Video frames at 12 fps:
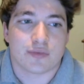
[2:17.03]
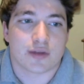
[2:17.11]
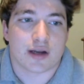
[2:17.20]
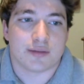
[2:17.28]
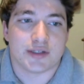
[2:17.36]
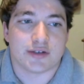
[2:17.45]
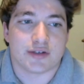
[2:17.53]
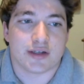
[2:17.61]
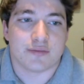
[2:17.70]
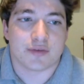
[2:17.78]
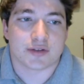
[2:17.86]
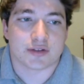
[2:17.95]
Top tier
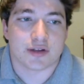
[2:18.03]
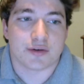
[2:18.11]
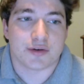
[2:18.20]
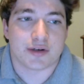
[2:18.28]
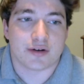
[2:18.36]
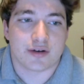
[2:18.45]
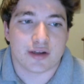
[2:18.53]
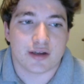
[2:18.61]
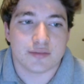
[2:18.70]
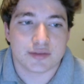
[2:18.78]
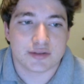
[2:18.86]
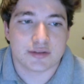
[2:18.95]
team versus lower tier
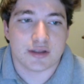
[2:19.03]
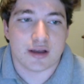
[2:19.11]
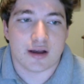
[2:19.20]
teams.